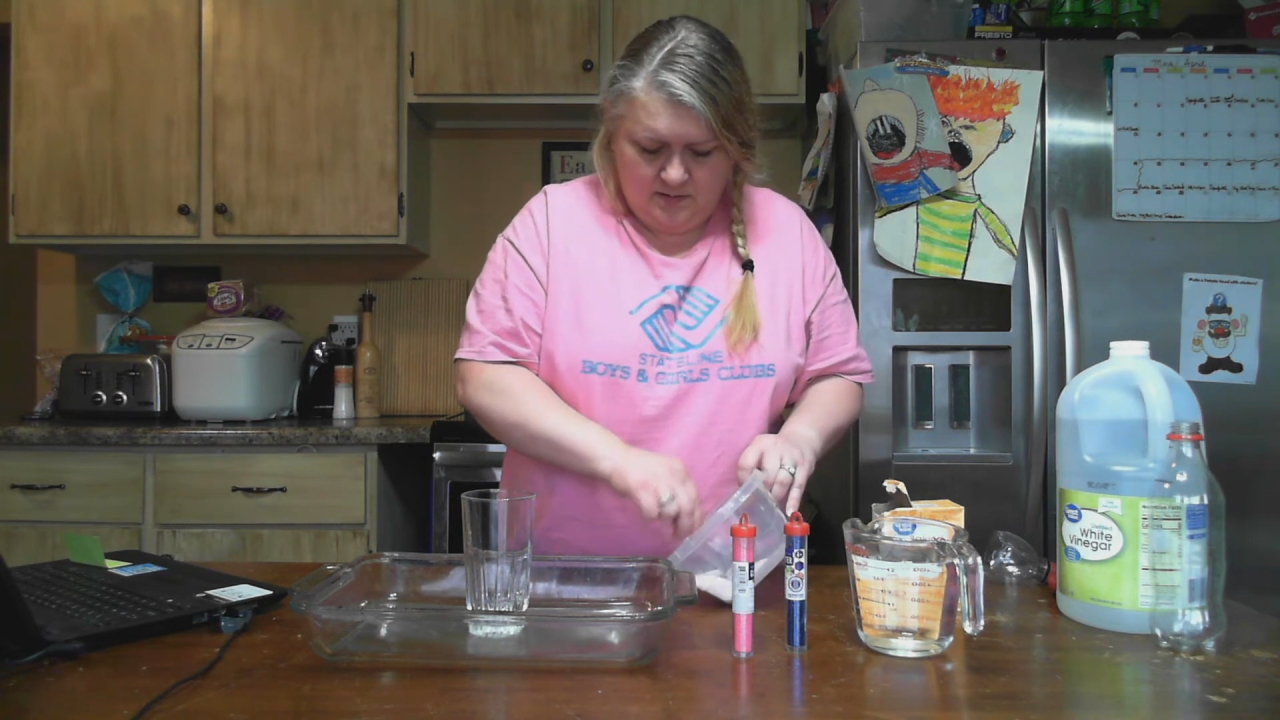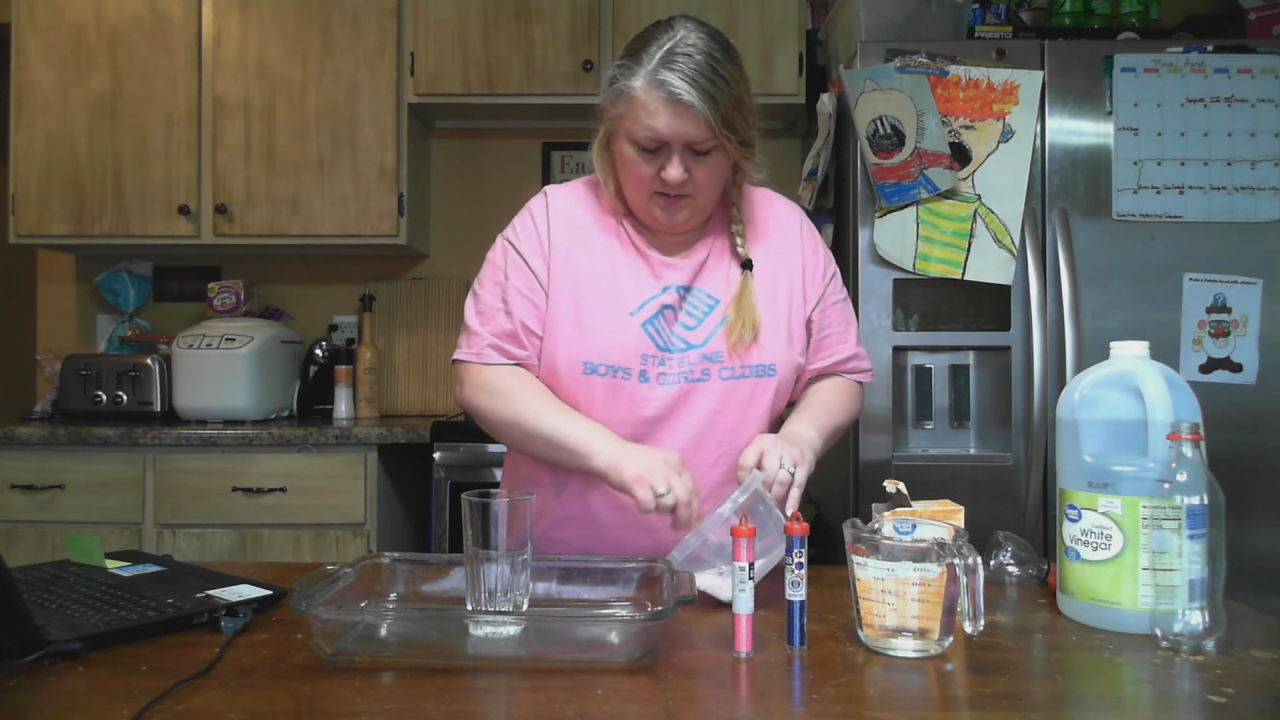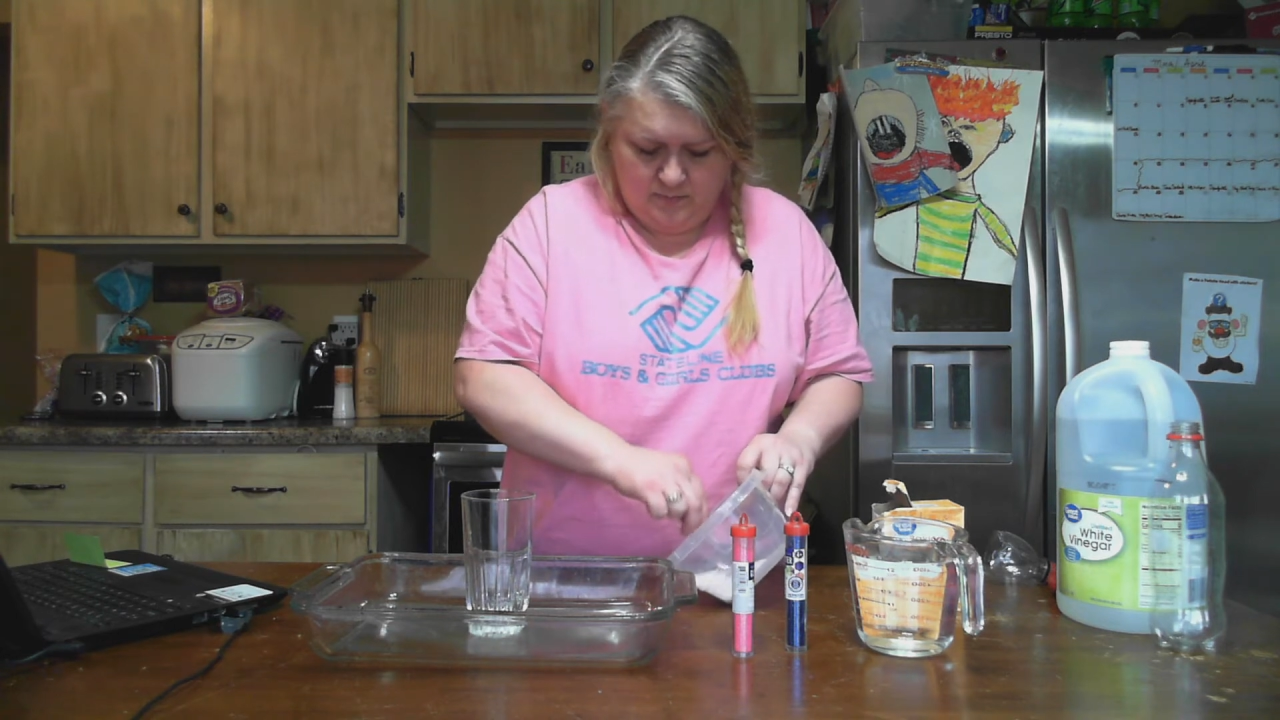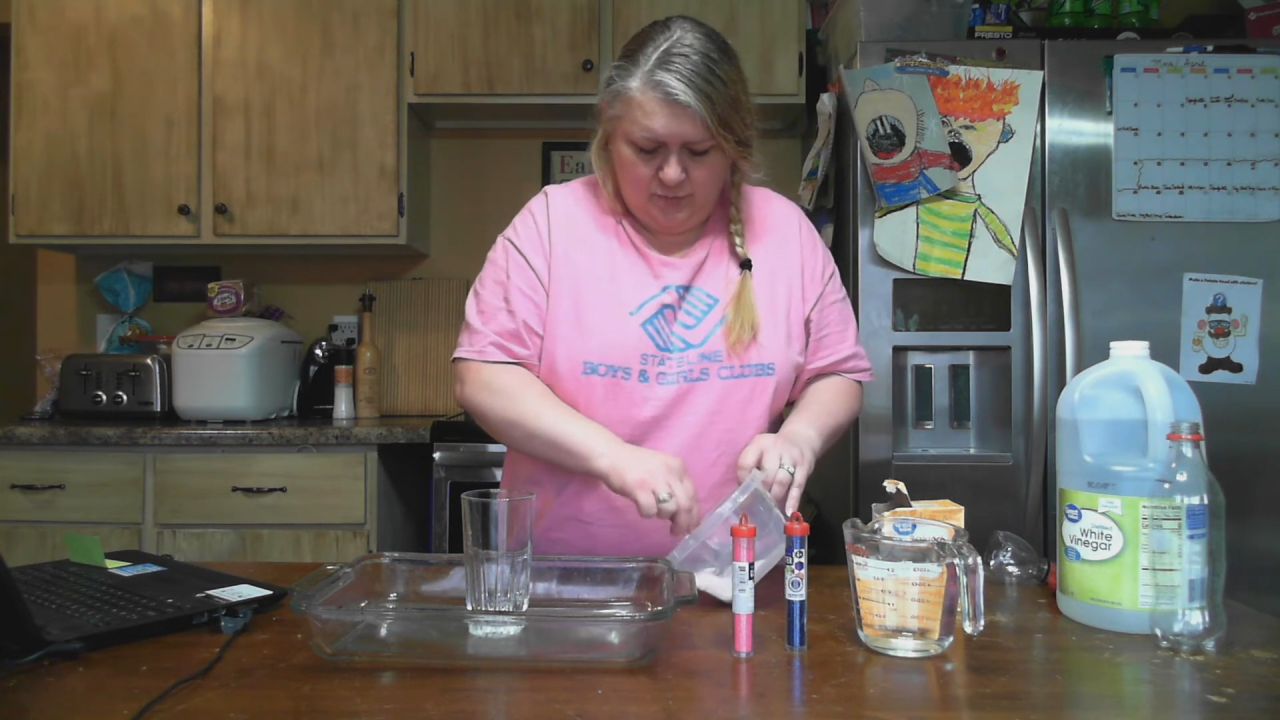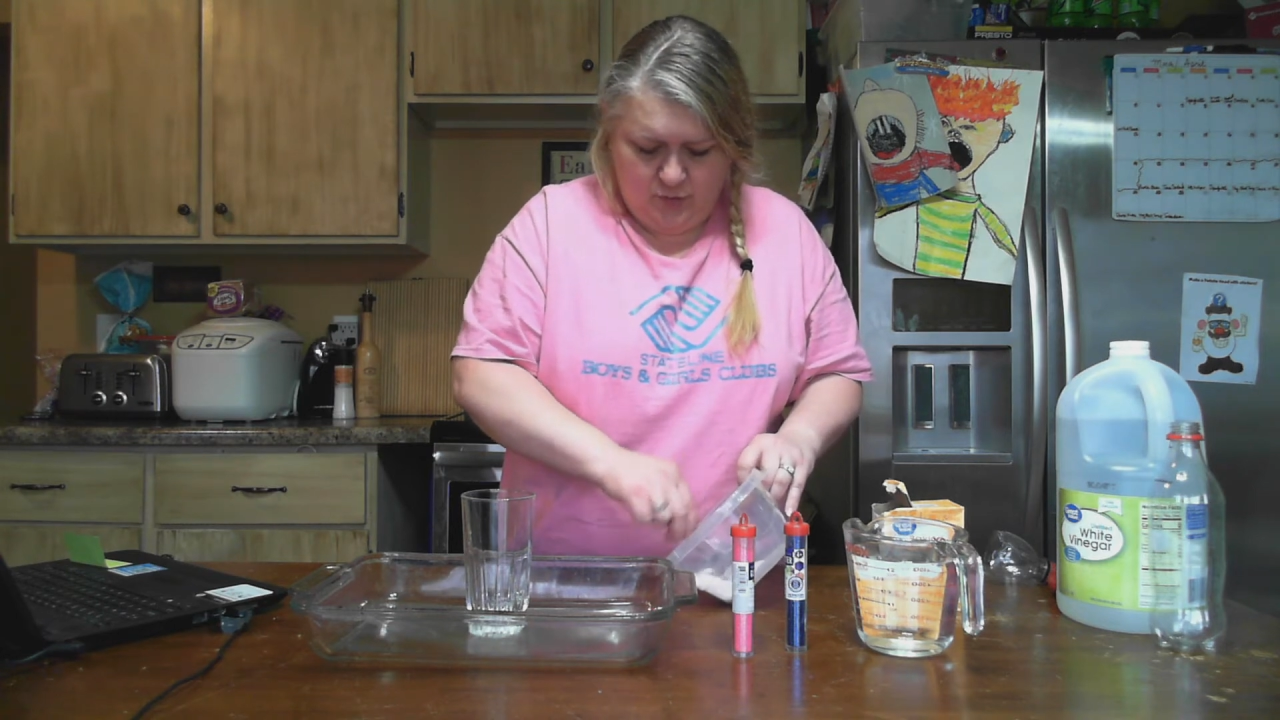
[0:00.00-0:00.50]

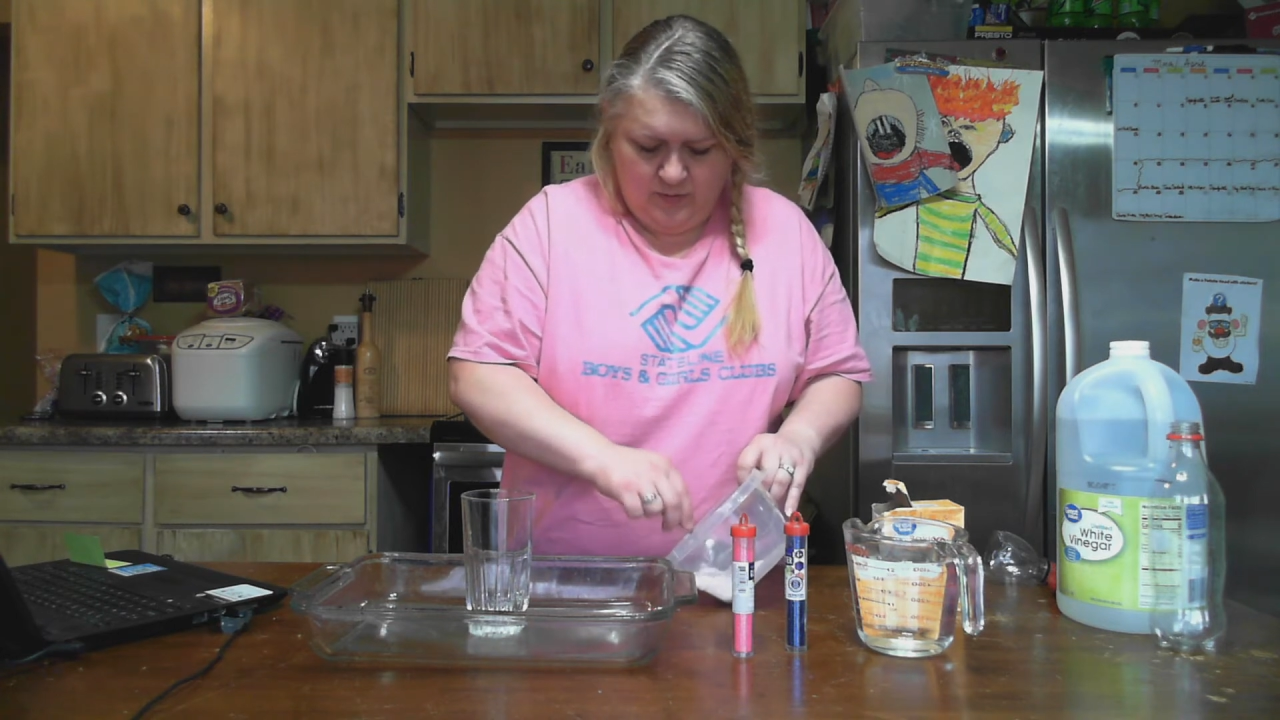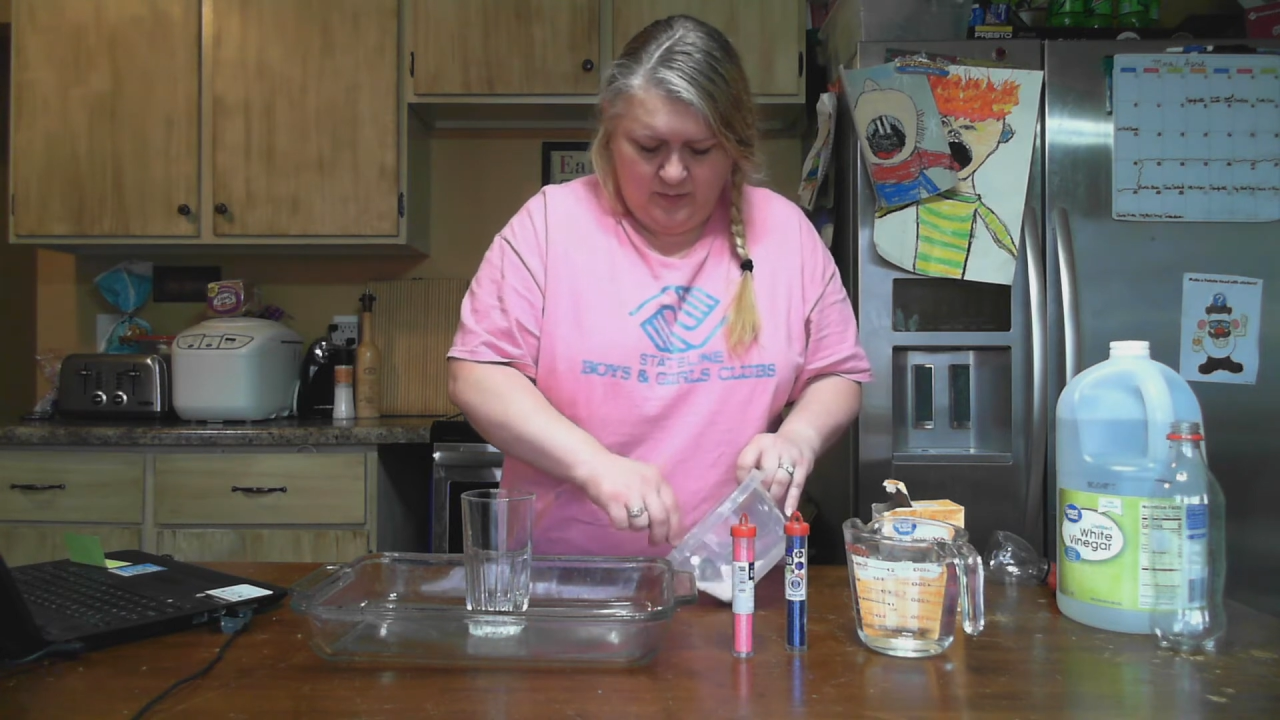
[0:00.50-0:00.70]
broken